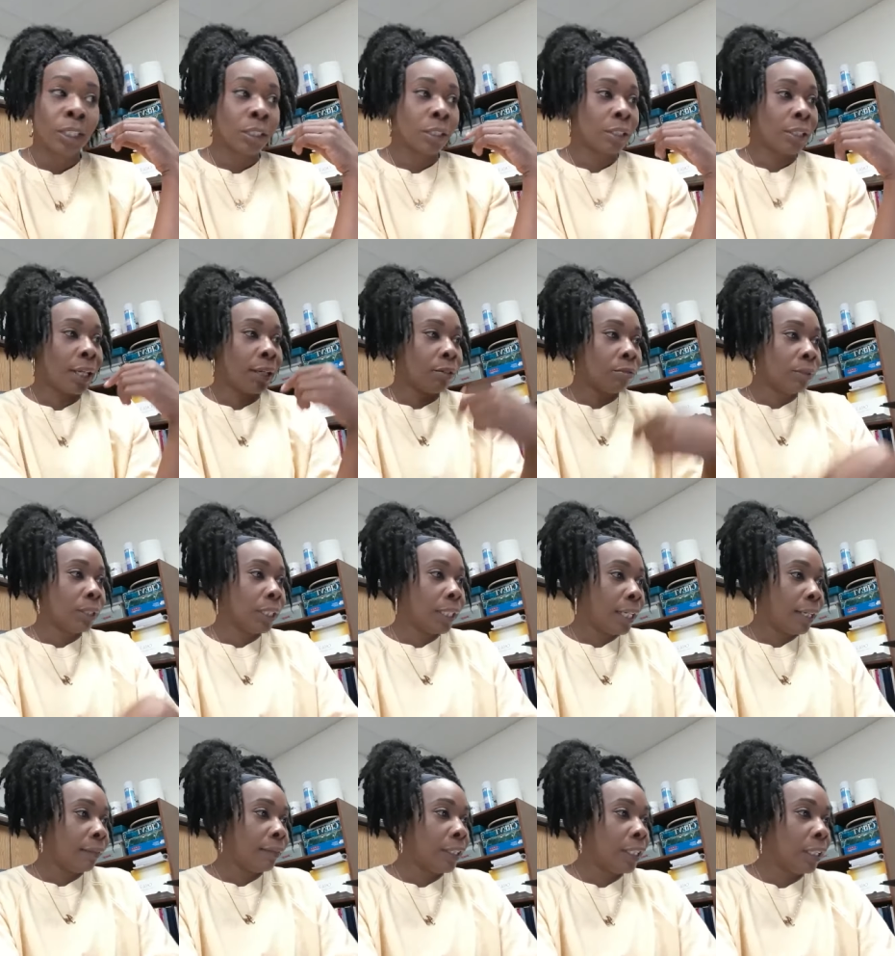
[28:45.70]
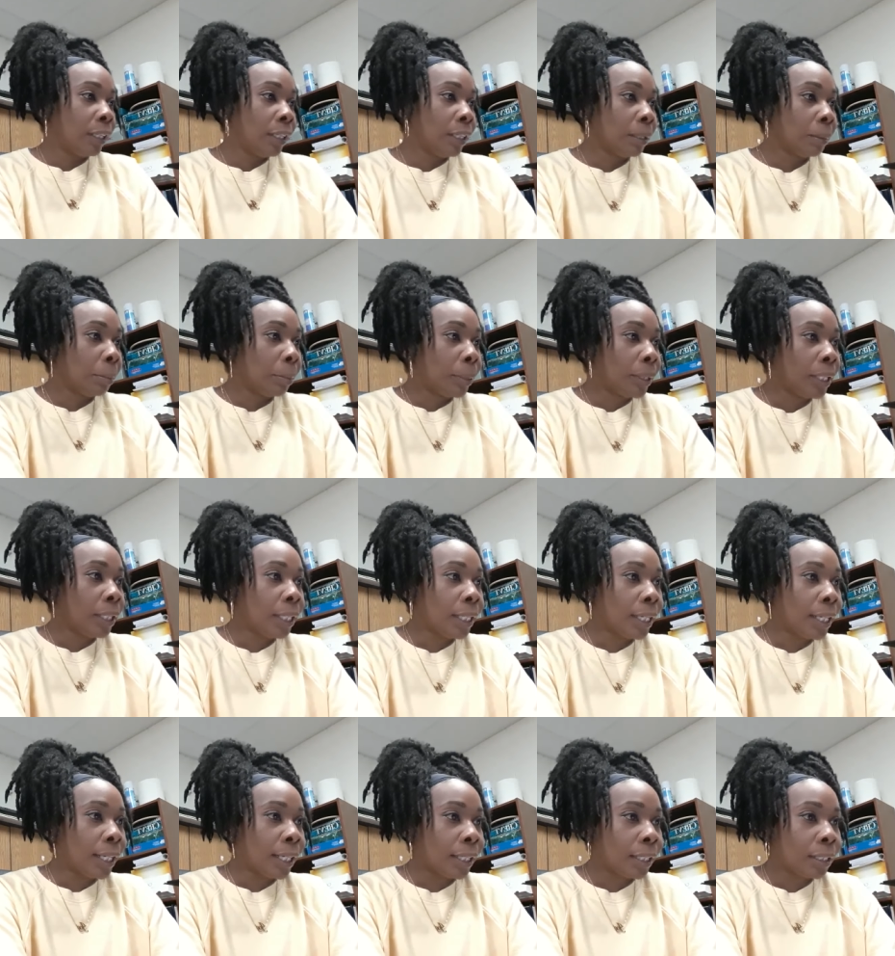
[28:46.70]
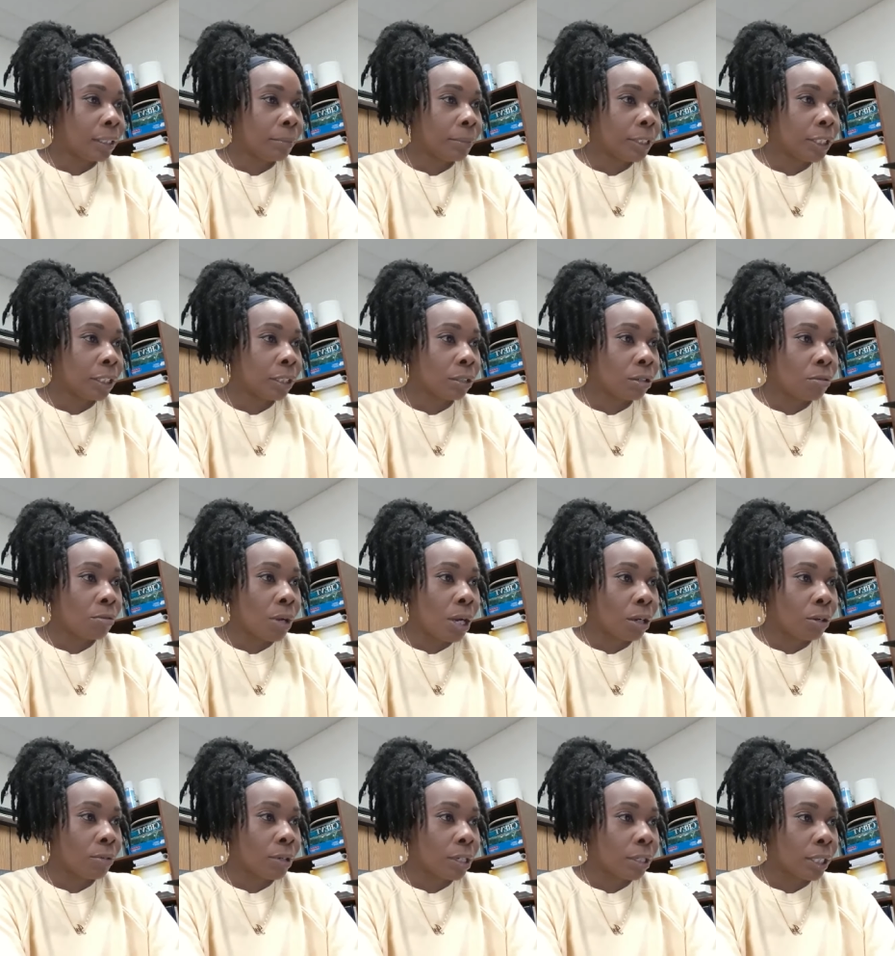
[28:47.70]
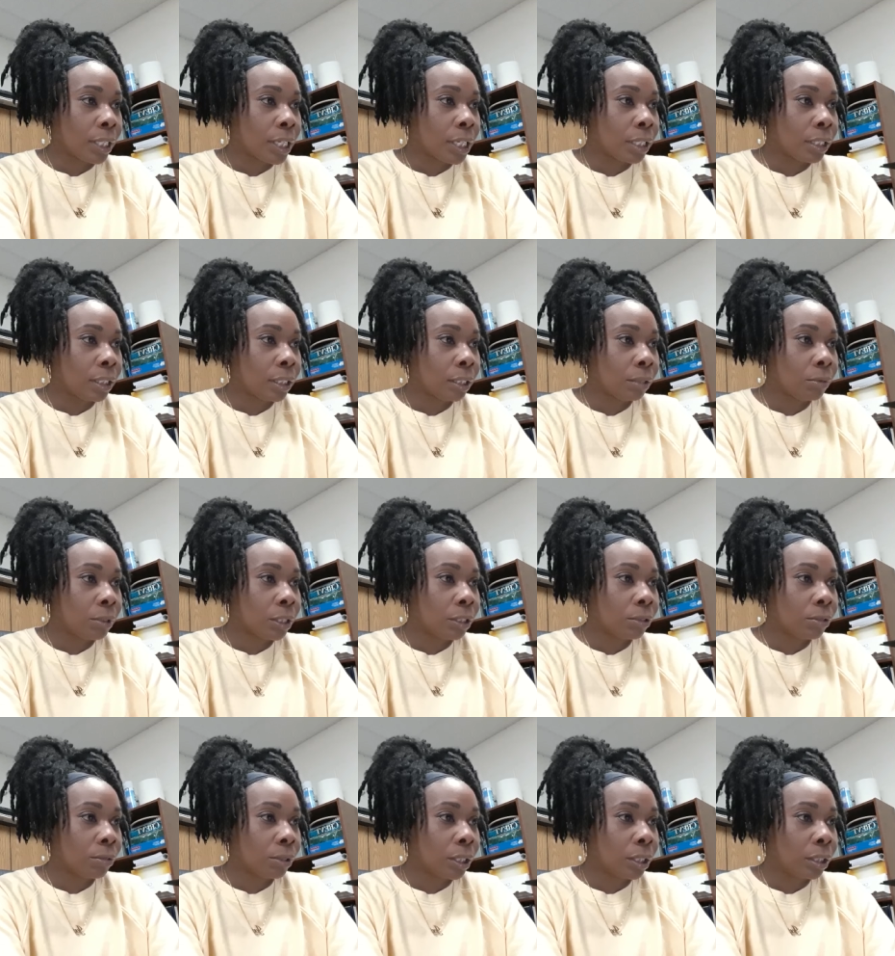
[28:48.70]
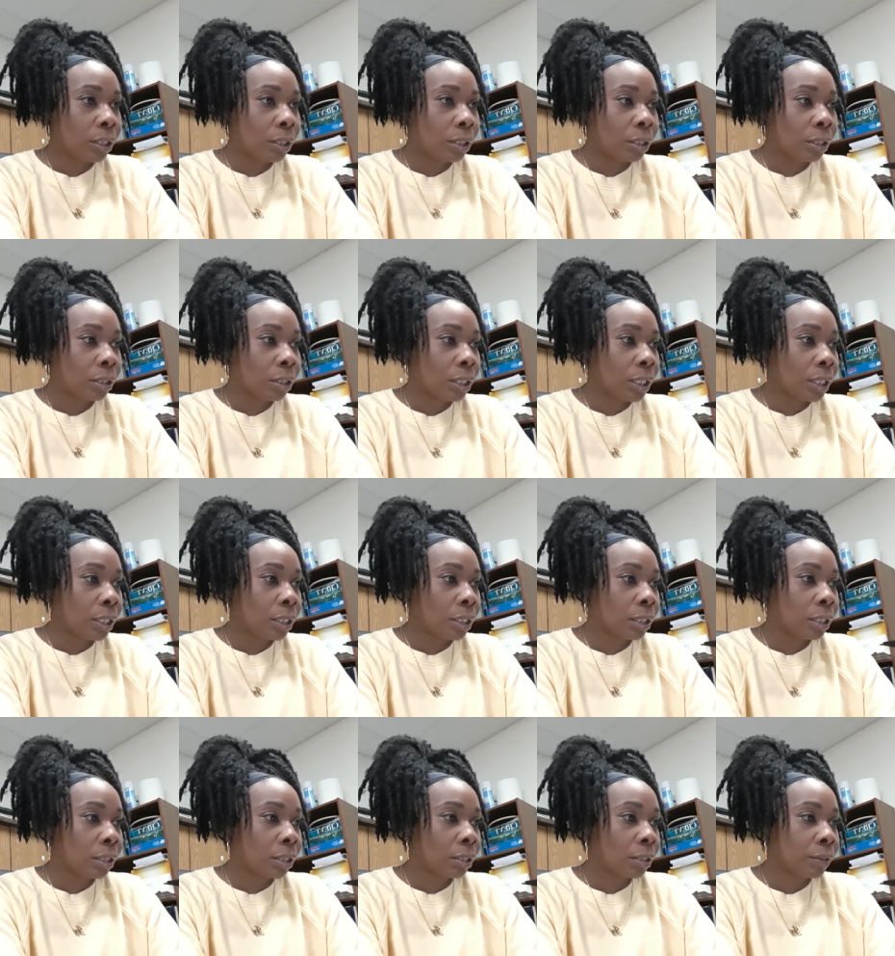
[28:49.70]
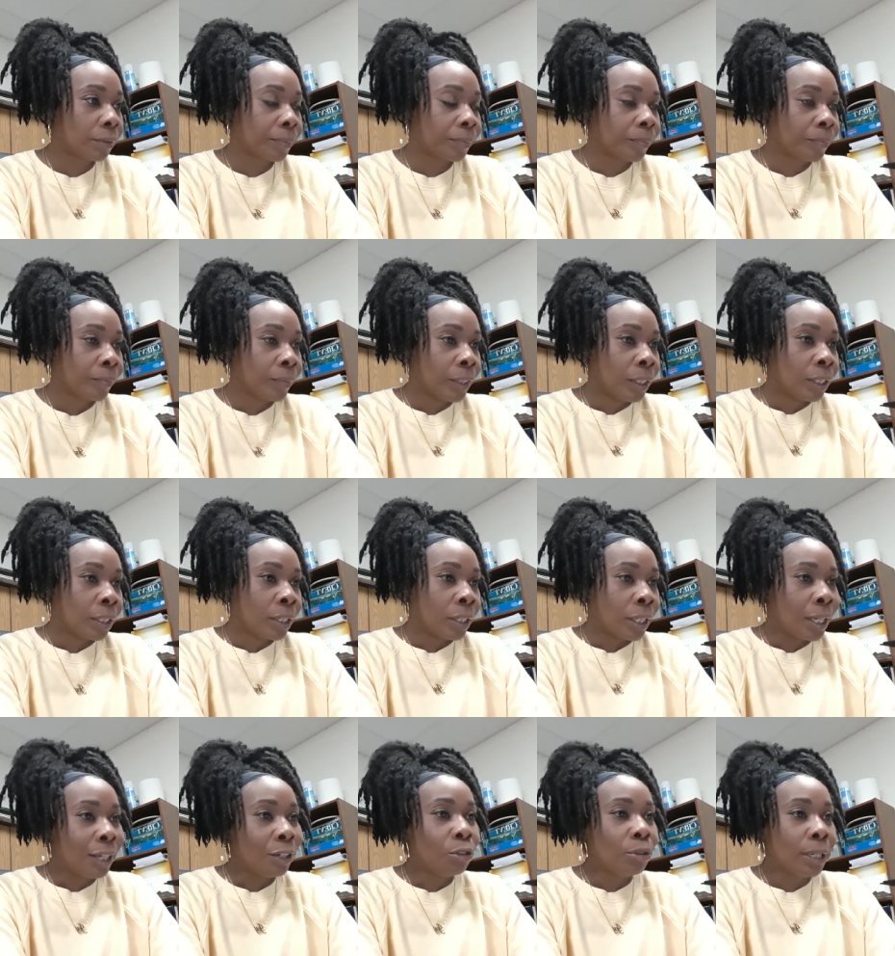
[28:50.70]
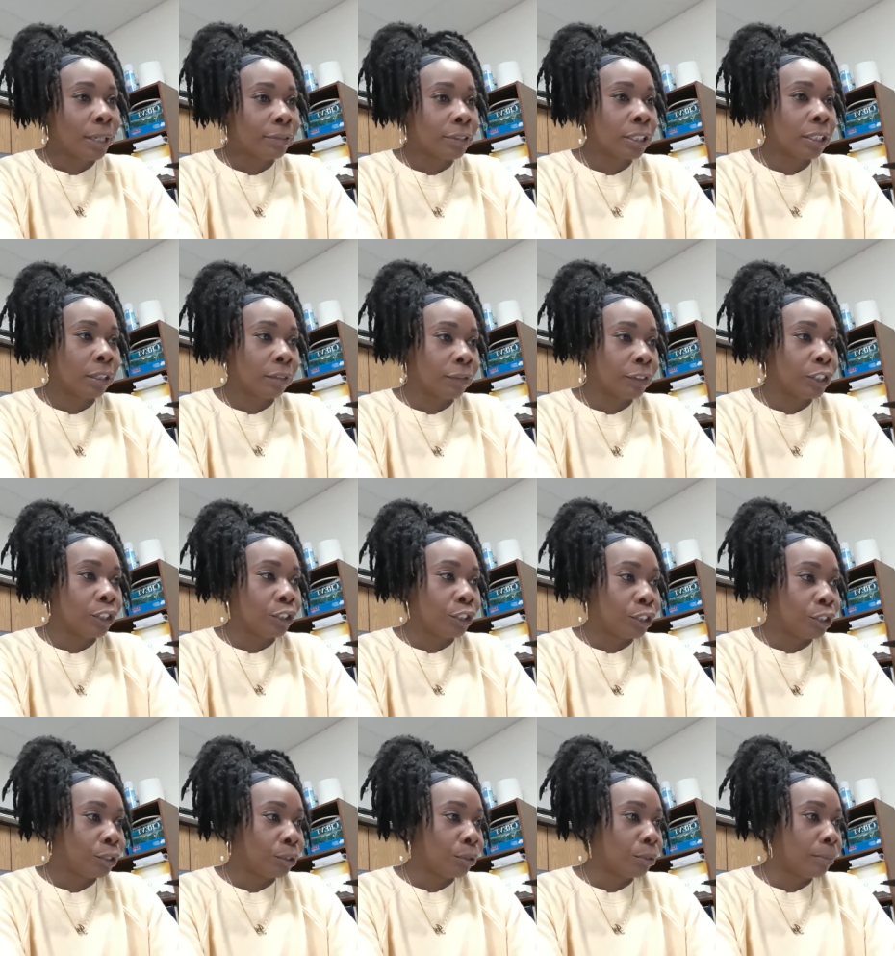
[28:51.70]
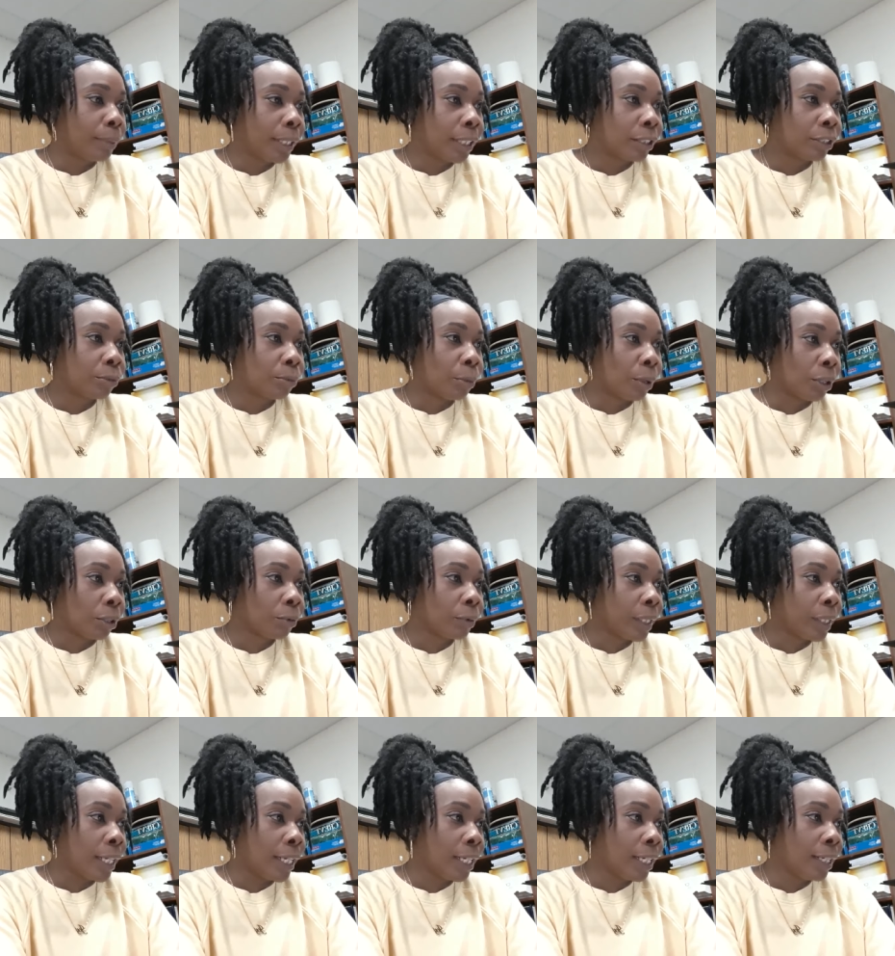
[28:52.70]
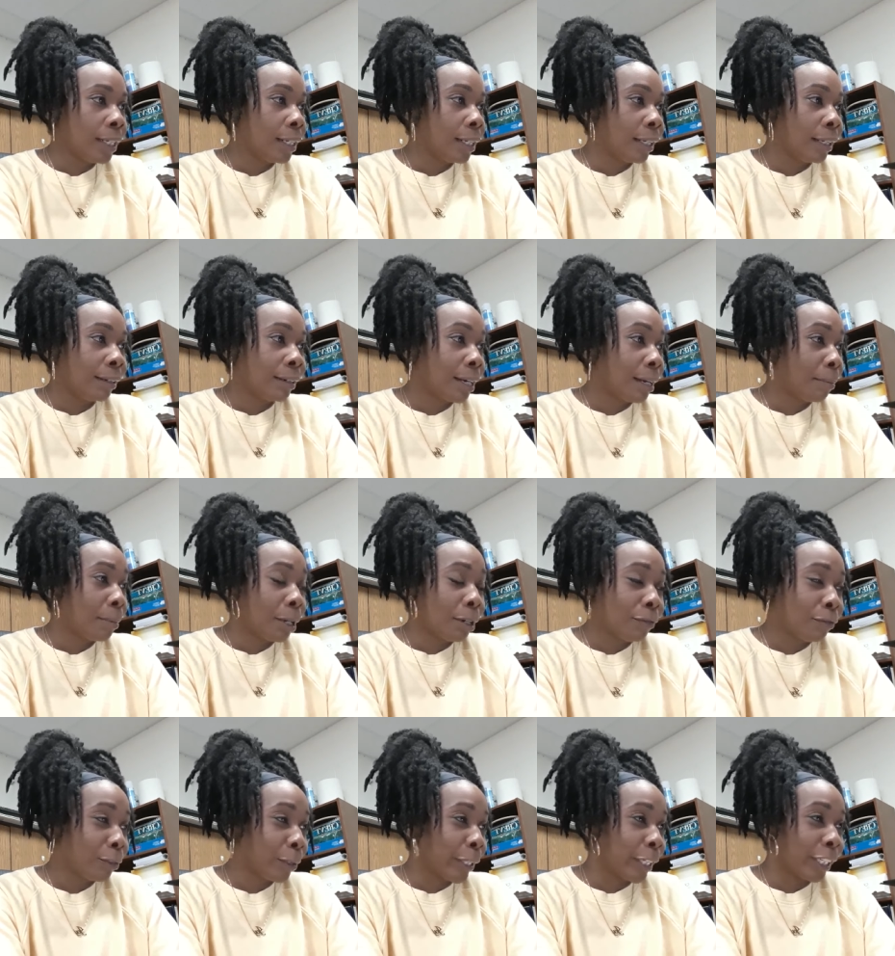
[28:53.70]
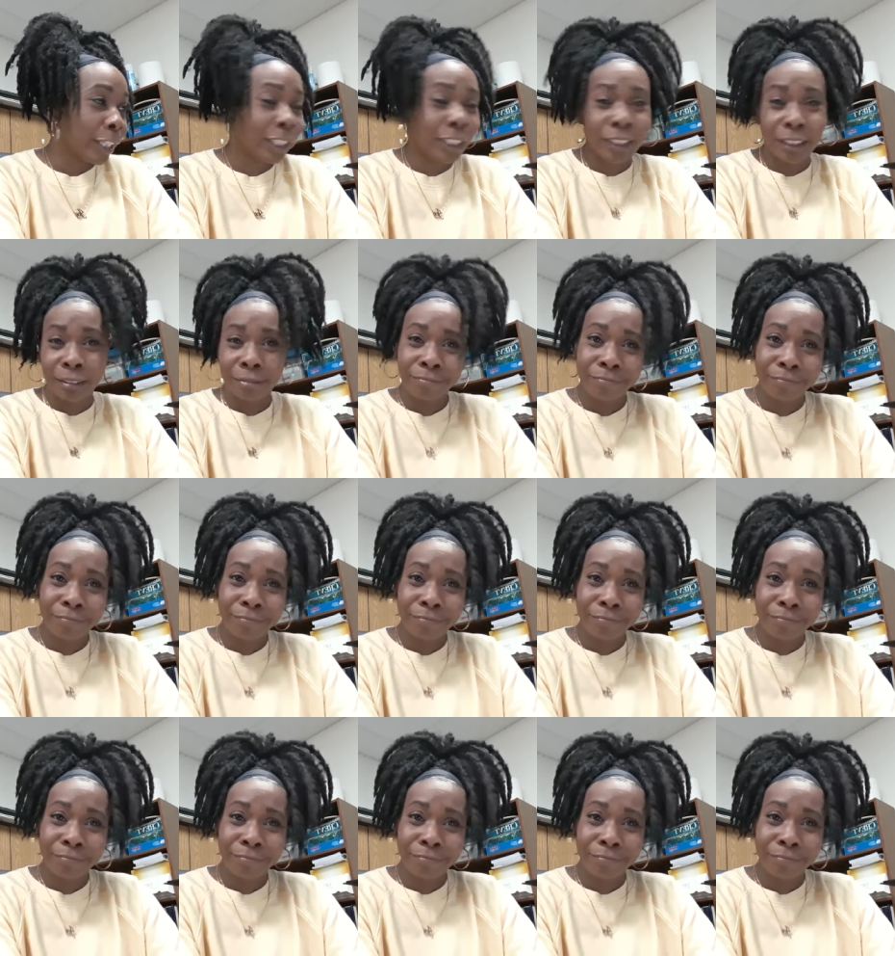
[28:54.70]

So I don't really have anything planned. I'm going to just go walk around and kind of see what's going on because I do have stuff to do, but it's work related and I'm off work.